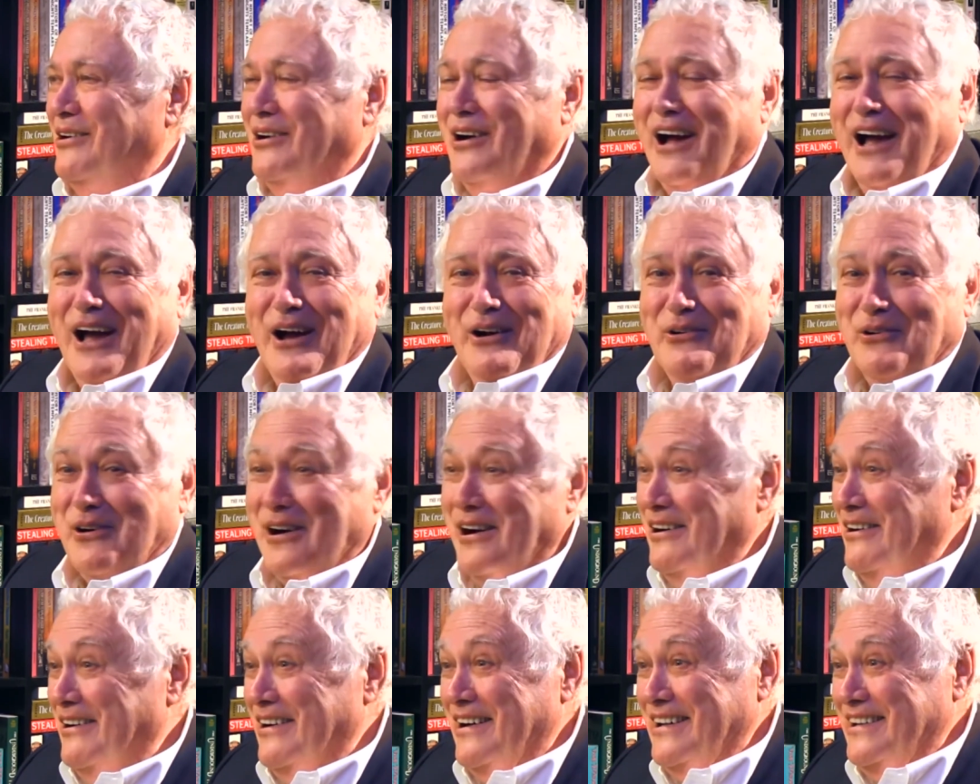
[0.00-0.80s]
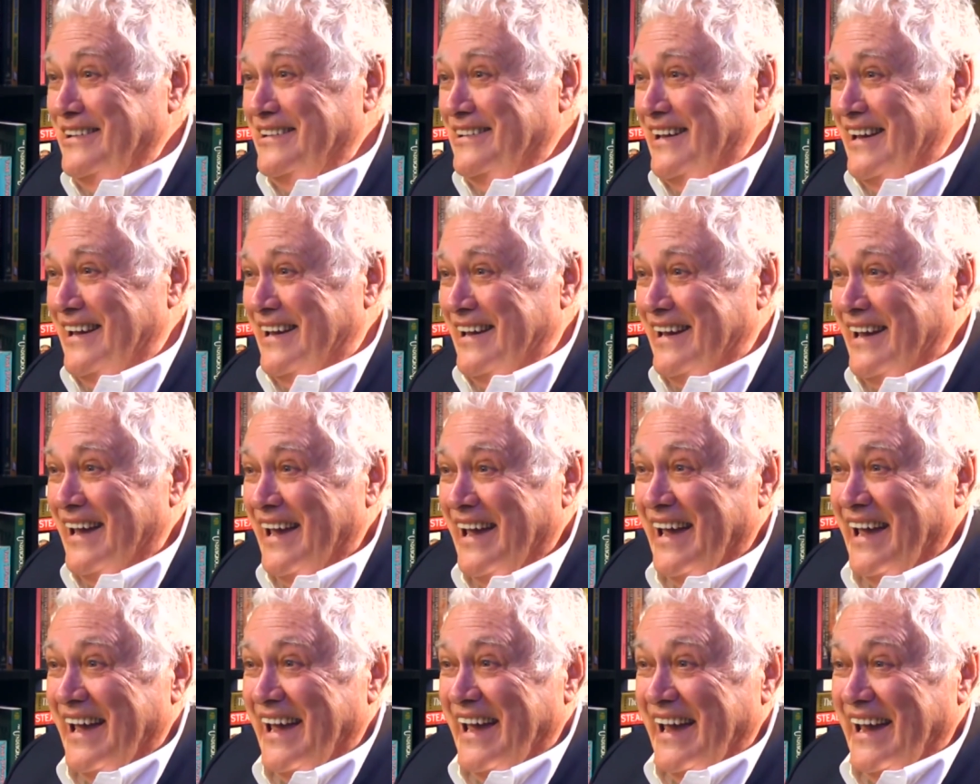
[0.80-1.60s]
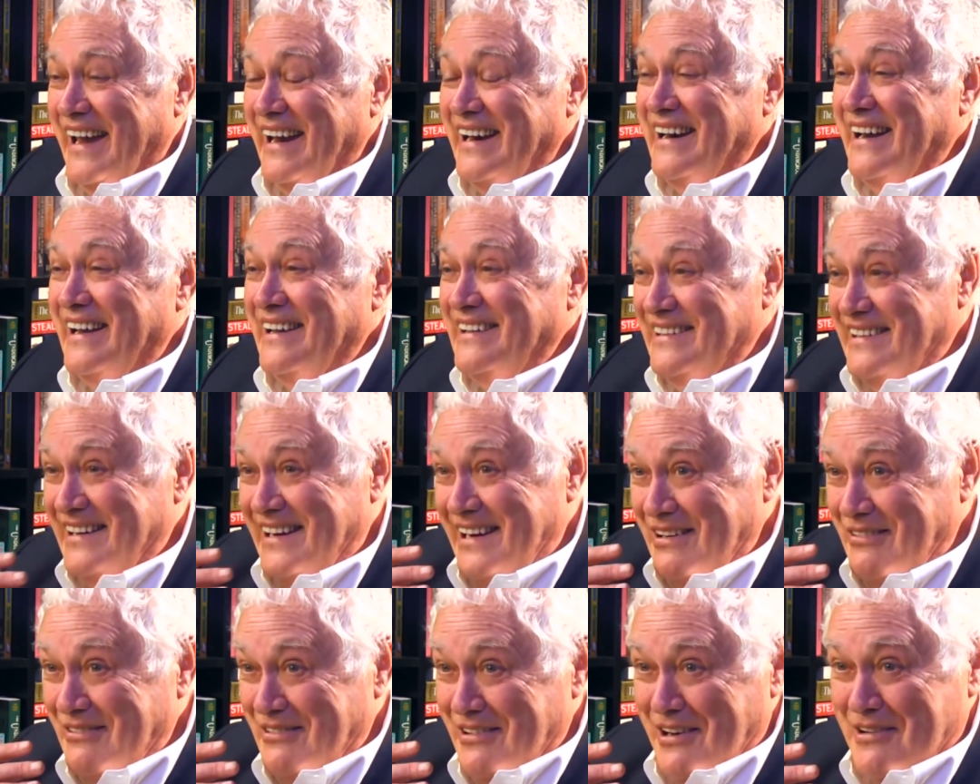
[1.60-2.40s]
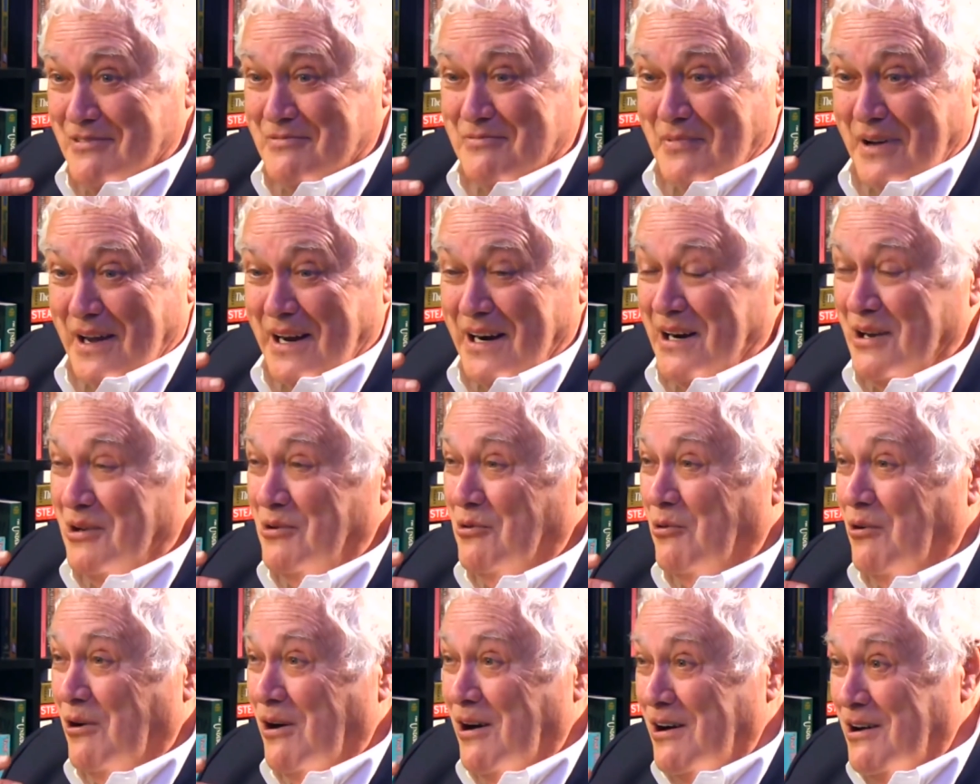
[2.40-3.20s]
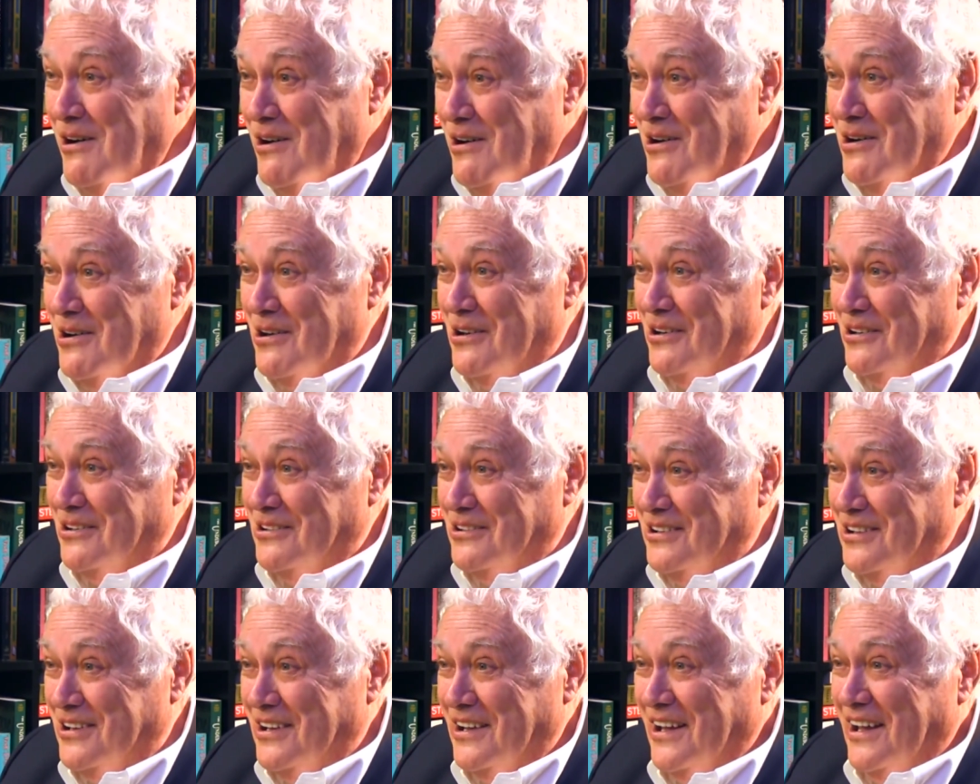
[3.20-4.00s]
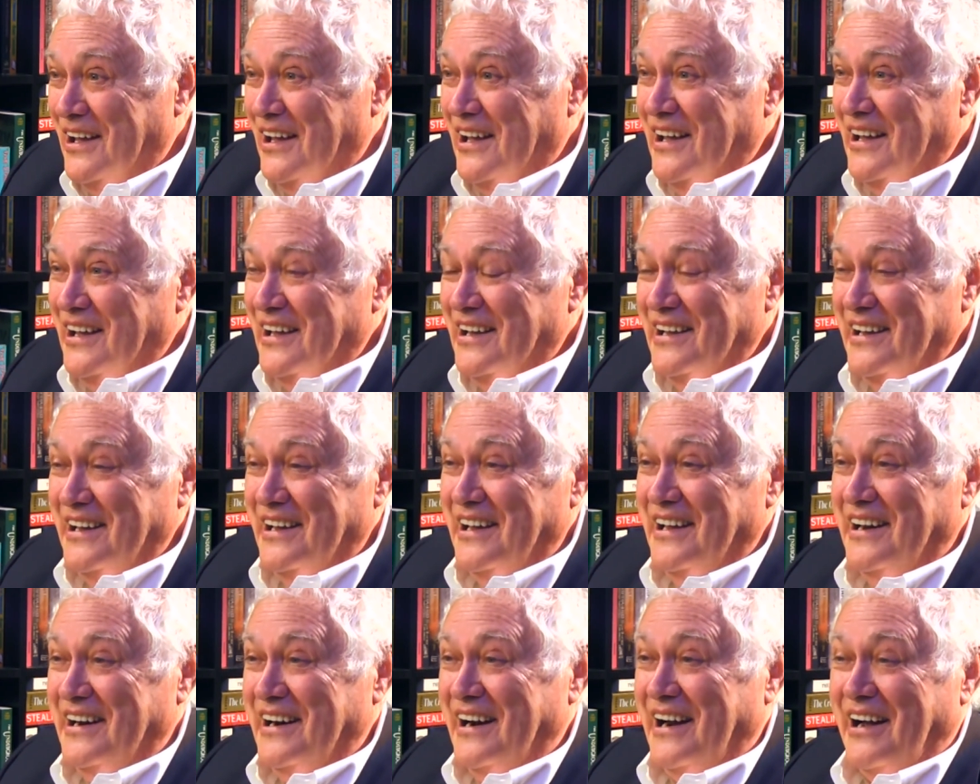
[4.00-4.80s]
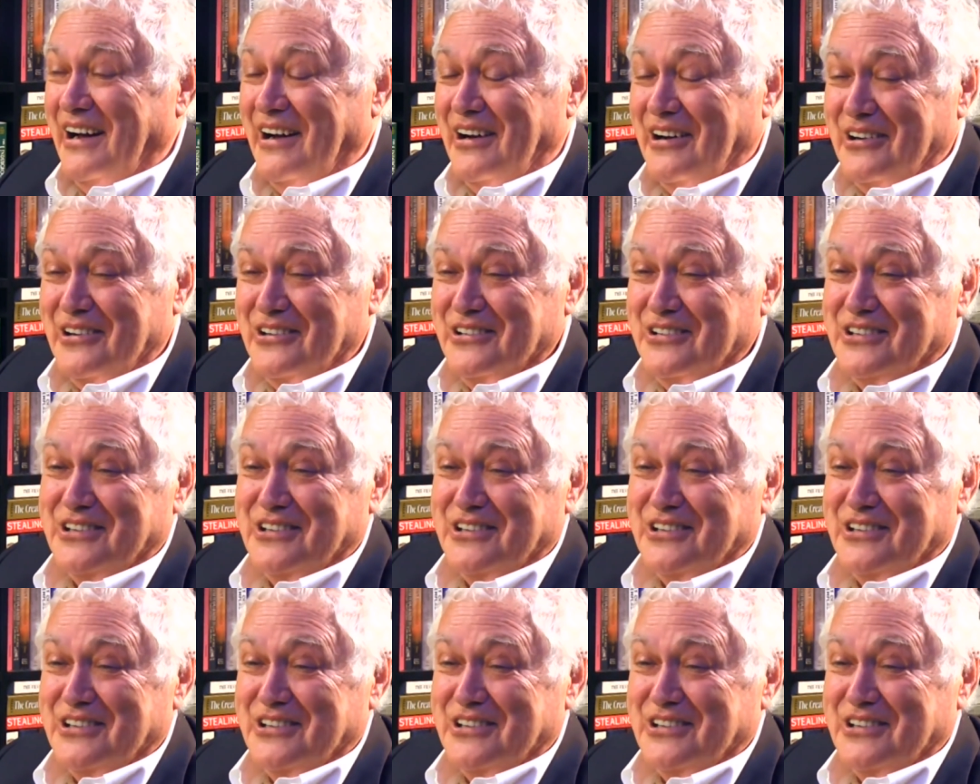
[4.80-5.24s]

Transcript: Where is he? He doesn't even have many words, you know.